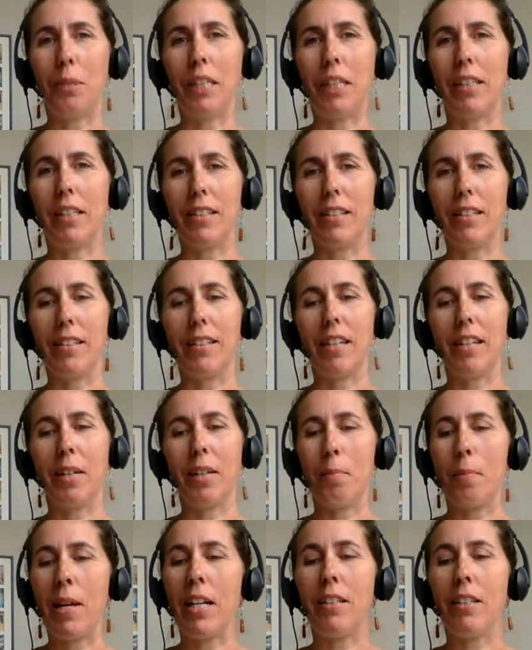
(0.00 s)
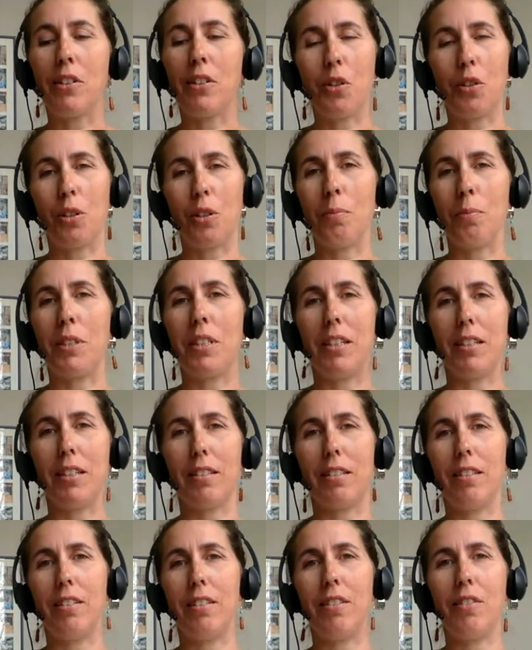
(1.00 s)
because in many
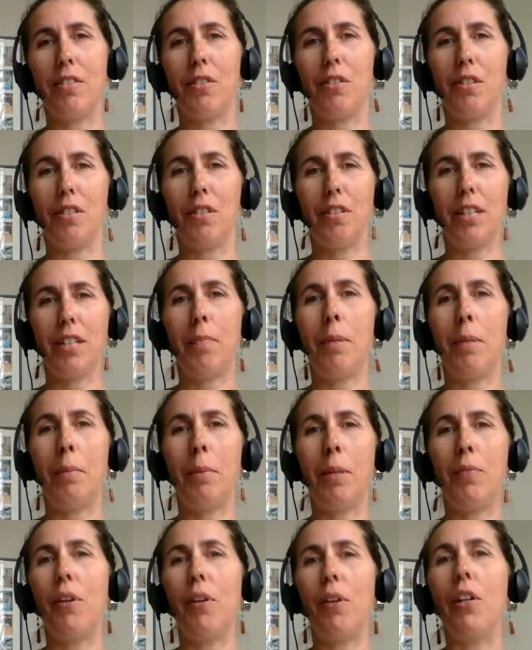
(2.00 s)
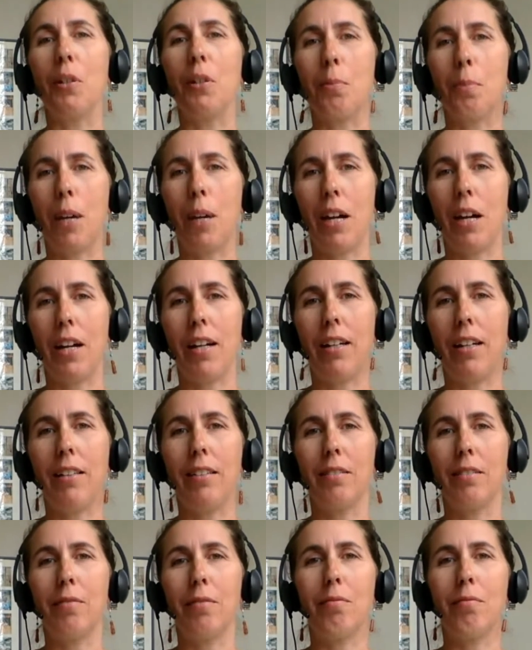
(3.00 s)
circumstances, they may be funded by